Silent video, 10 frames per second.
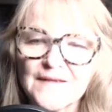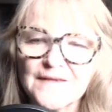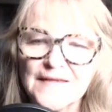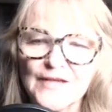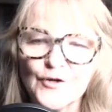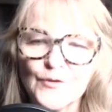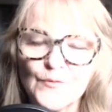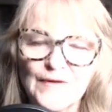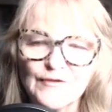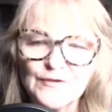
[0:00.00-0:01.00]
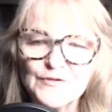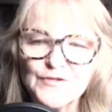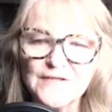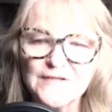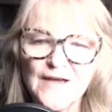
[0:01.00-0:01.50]

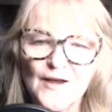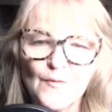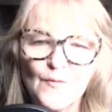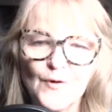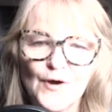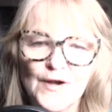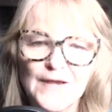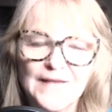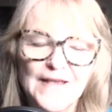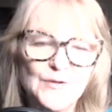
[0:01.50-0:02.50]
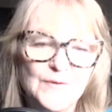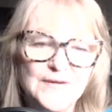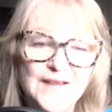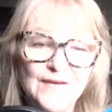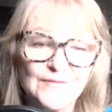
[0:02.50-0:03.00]
innerrevolution.org and you can
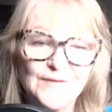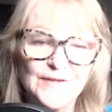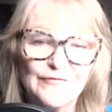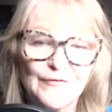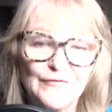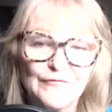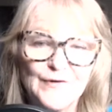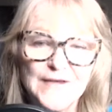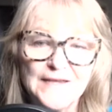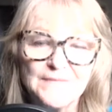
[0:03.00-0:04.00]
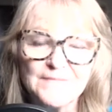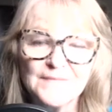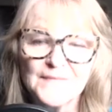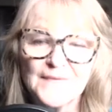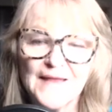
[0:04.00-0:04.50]
download it for free.
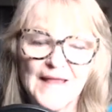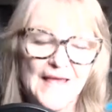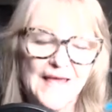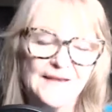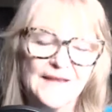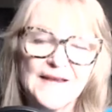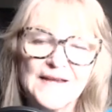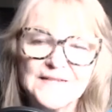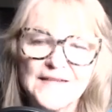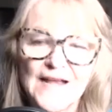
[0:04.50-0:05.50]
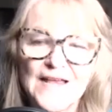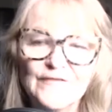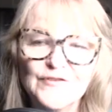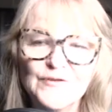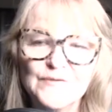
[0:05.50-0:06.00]
And like I said, I have
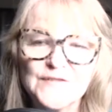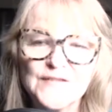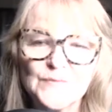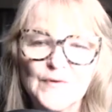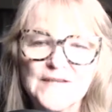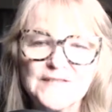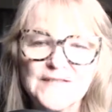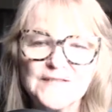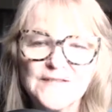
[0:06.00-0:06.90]
used this process